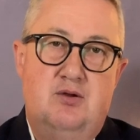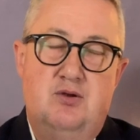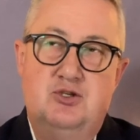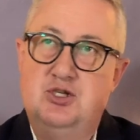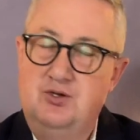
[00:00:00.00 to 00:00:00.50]

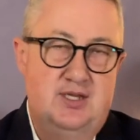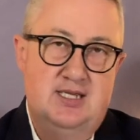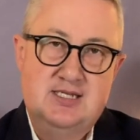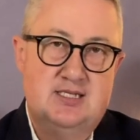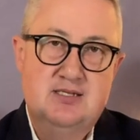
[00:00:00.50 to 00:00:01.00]
do
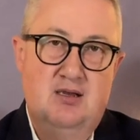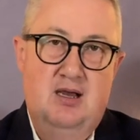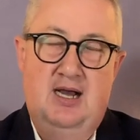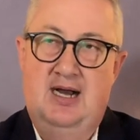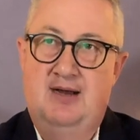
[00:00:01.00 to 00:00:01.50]
this.
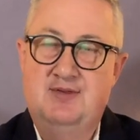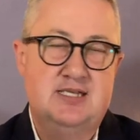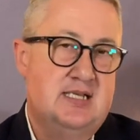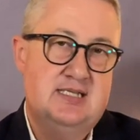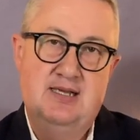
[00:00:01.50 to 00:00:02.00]

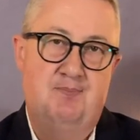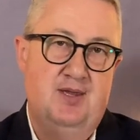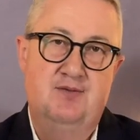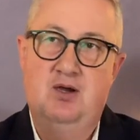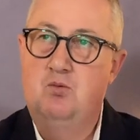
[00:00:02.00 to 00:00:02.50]
This is
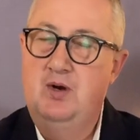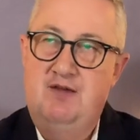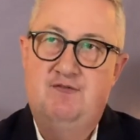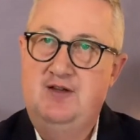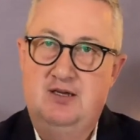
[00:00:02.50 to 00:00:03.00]
something that we
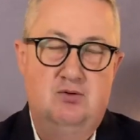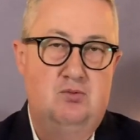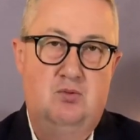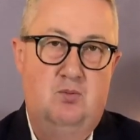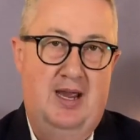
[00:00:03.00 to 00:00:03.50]

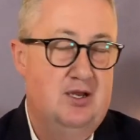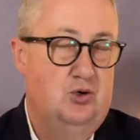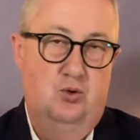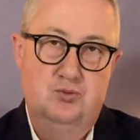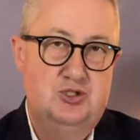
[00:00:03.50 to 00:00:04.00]
feel we're
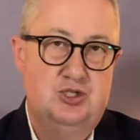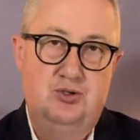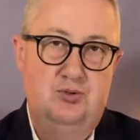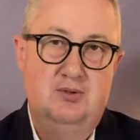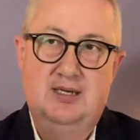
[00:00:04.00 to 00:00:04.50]
called
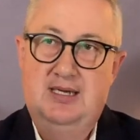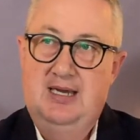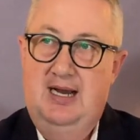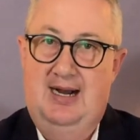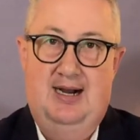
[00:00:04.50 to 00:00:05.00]
to.
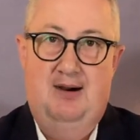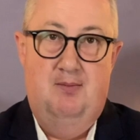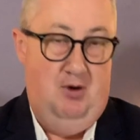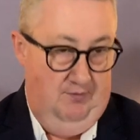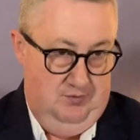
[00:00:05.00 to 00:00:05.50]

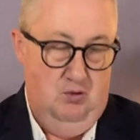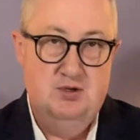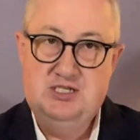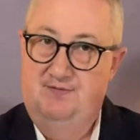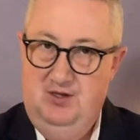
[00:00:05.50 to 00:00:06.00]
Of
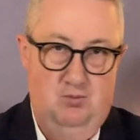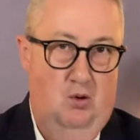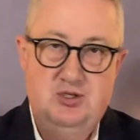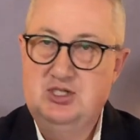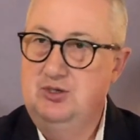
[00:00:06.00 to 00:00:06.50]
course, if you
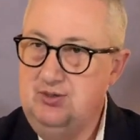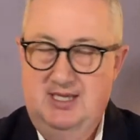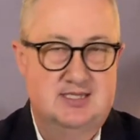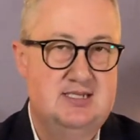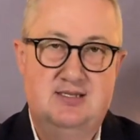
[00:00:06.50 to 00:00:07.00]
want to,
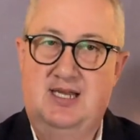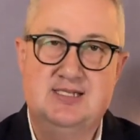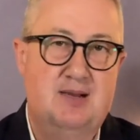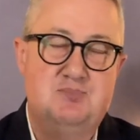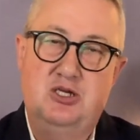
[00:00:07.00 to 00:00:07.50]
that's
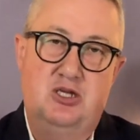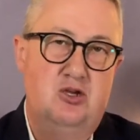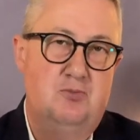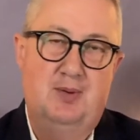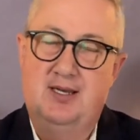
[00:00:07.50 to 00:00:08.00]
up to
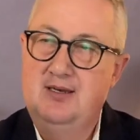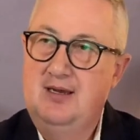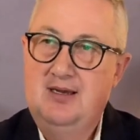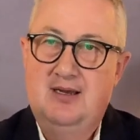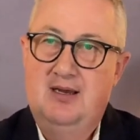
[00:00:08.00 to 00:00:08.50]
you. But
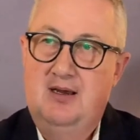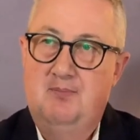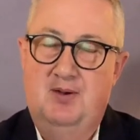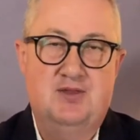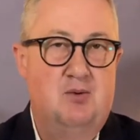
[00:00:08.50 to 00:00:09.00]

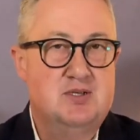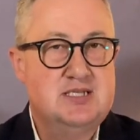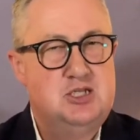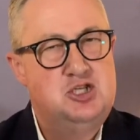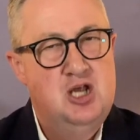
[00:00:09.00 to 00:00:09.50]
there
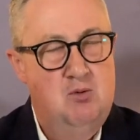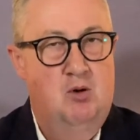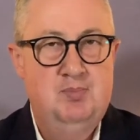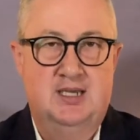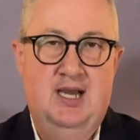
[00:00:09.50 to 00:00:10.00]
was no
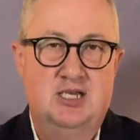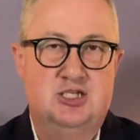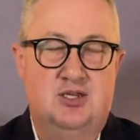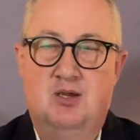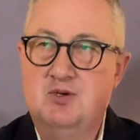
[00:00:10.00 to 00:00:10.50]

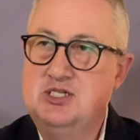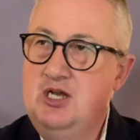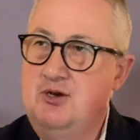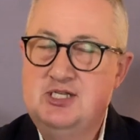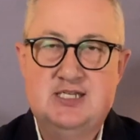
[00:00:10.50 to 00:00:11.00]
obligation. There was
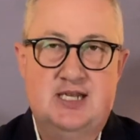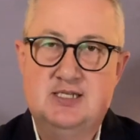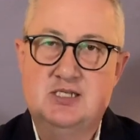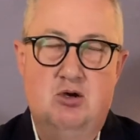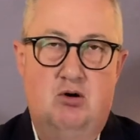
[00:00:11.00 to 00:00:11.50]
no
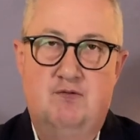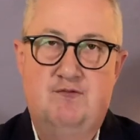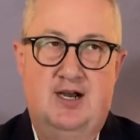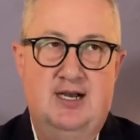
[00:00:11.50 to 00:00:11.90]
sense of,